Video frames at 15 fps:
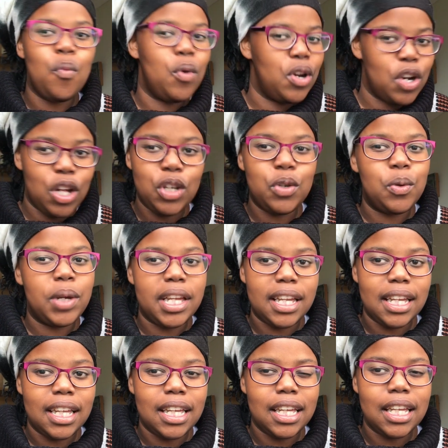not doing.
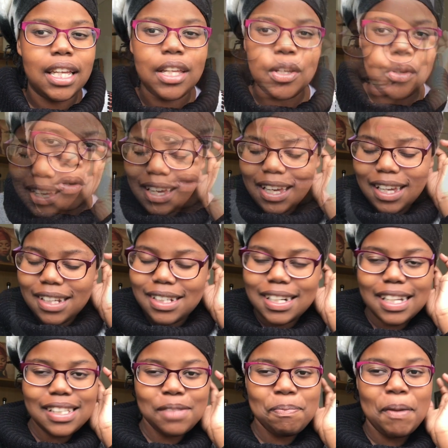
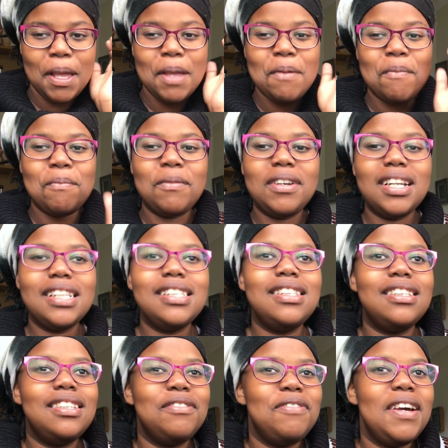Trust
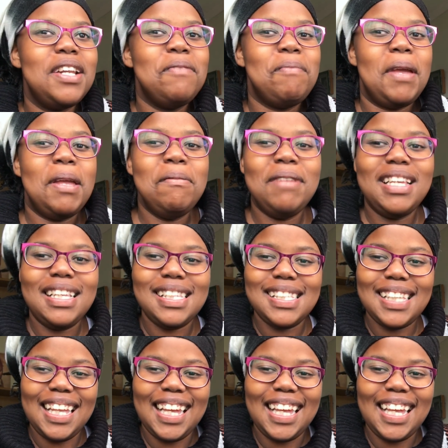fund babies.